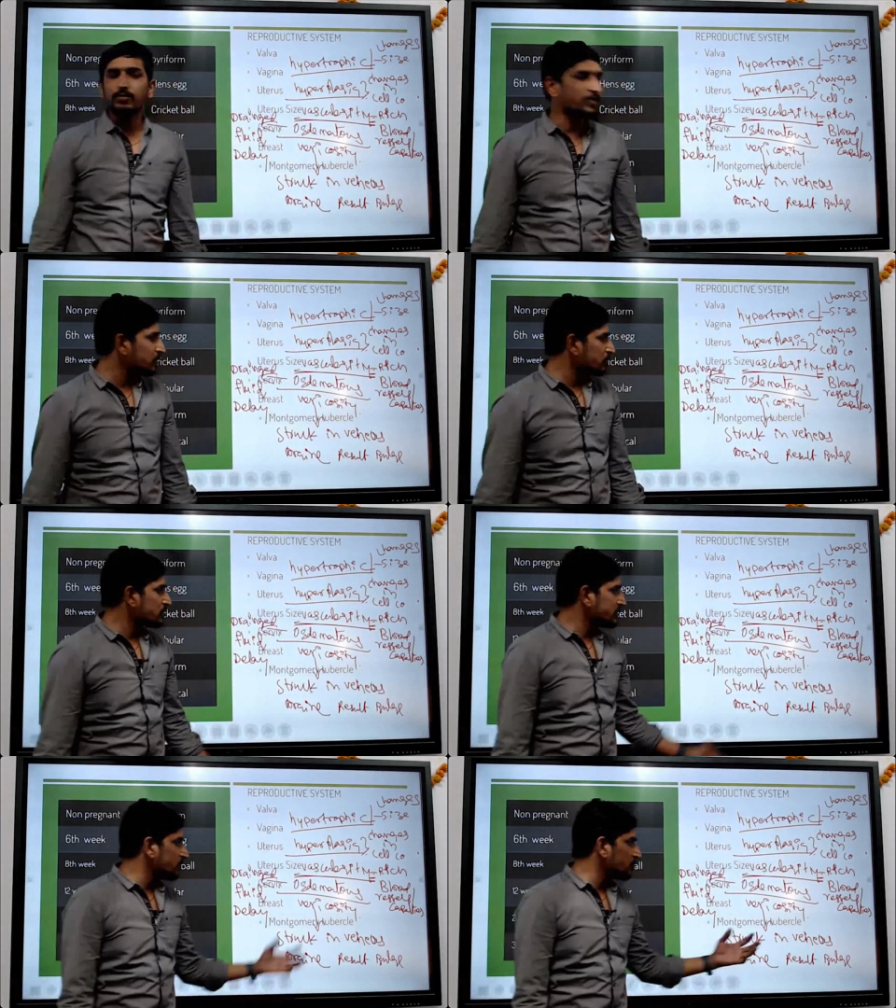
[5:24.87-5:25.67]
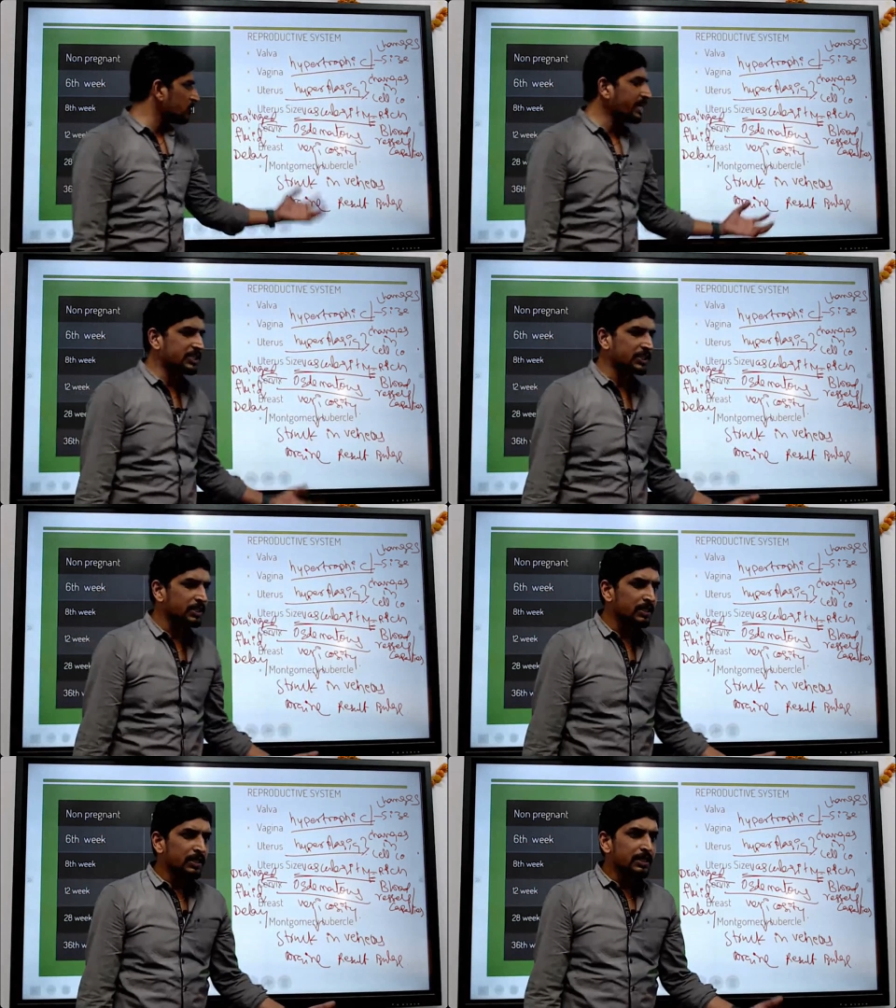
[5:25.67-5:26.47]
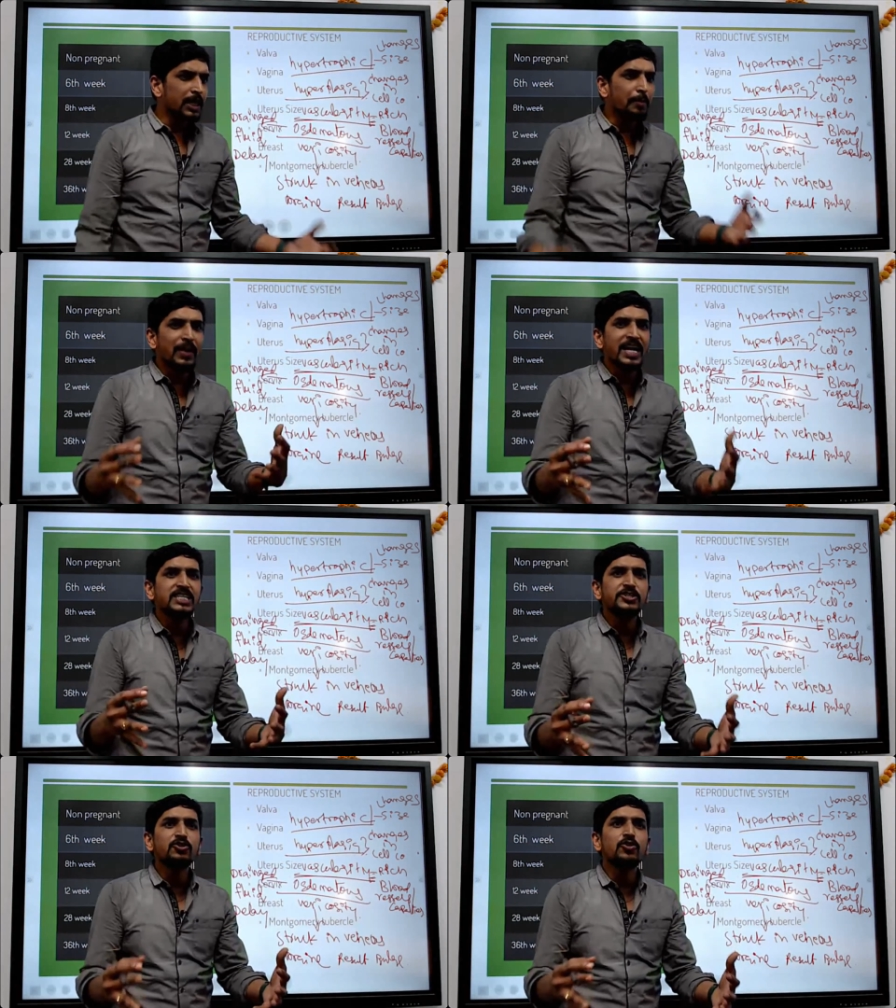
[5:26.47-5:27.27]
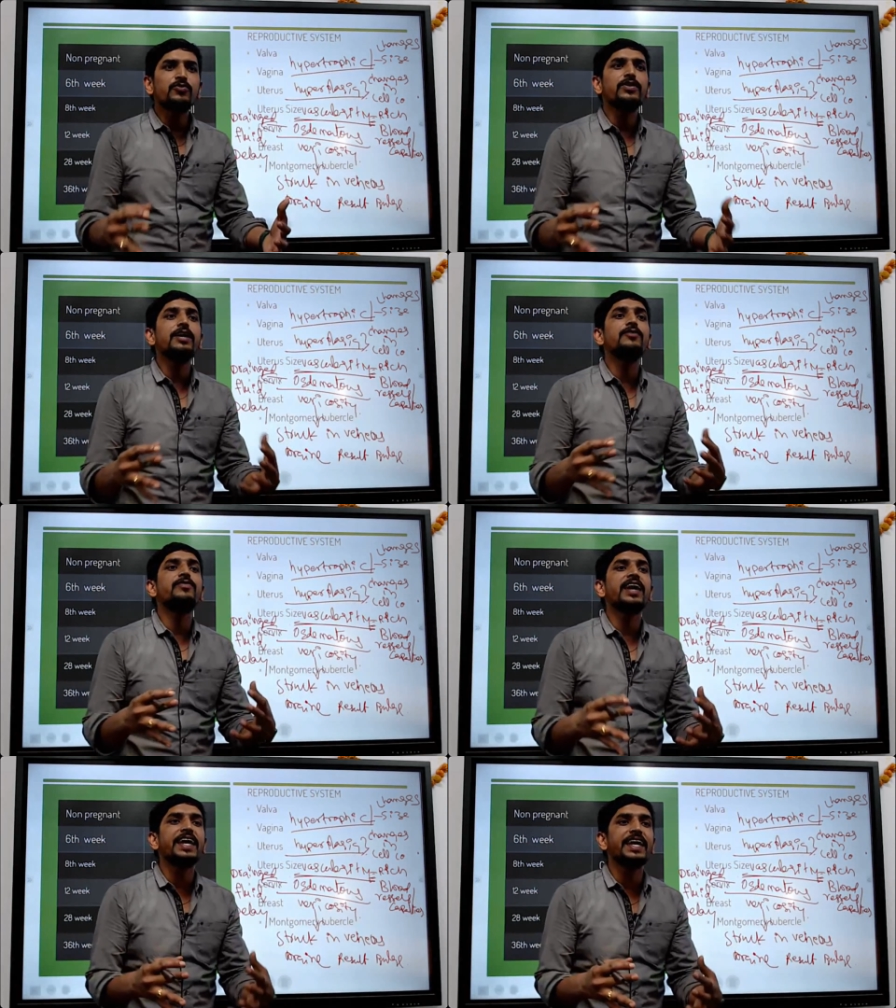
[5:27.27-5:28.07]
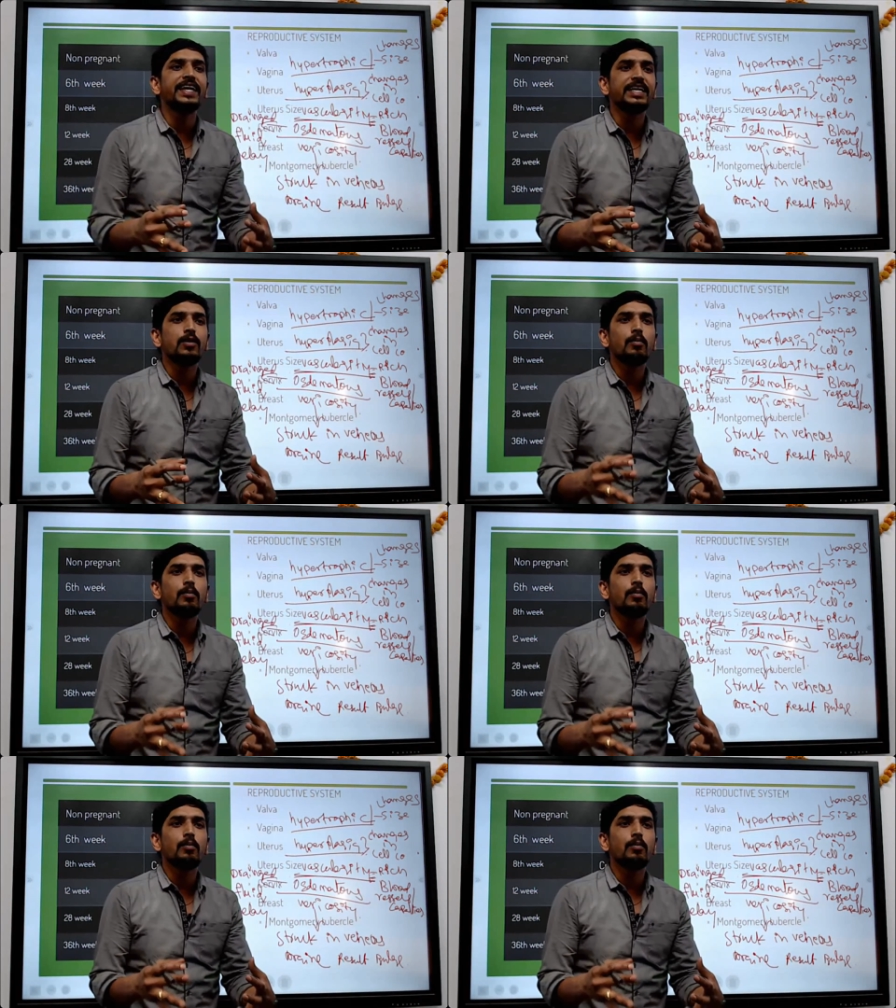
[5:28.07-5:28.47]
Varicosity you know that the bulging of a vein,